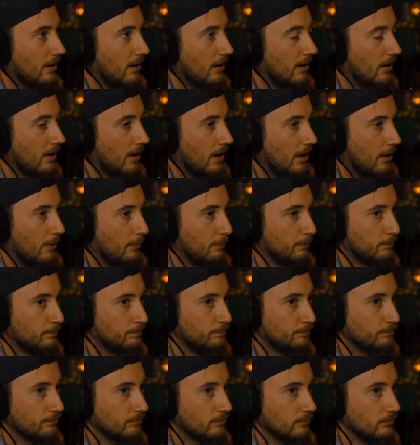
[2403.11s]

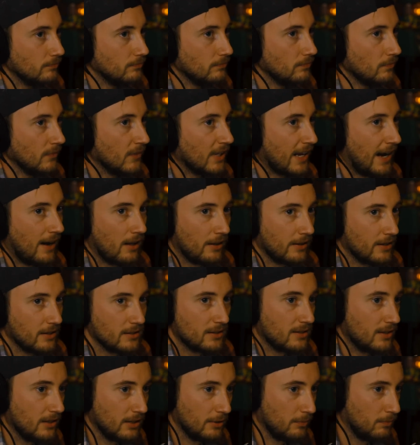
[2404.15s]
Callie has
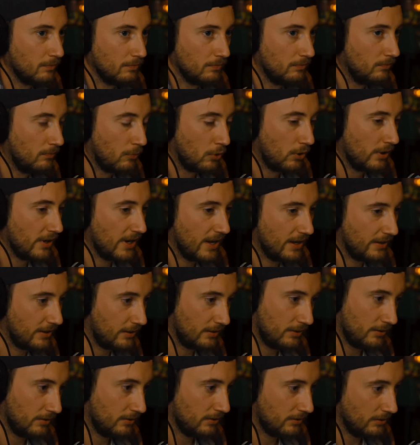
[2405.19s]
seen more death
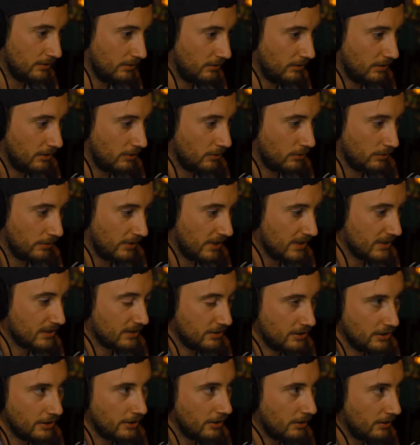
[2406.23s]
in, you know, this
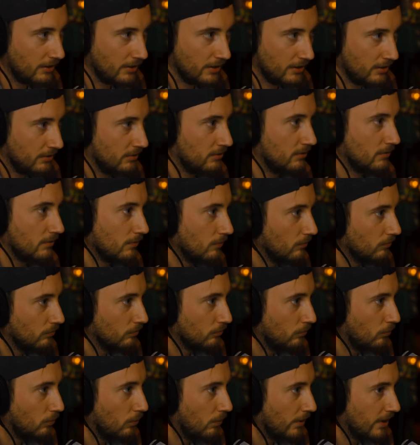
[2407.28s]
year than
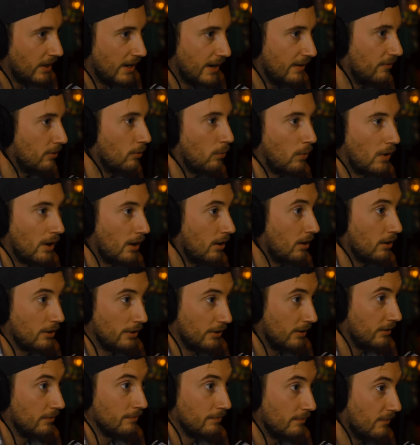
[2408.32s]
we'd ever want her
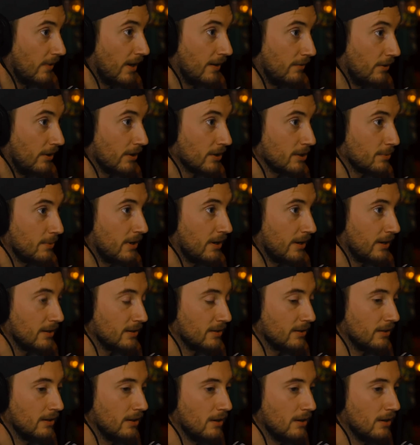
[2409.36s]
to ever experience.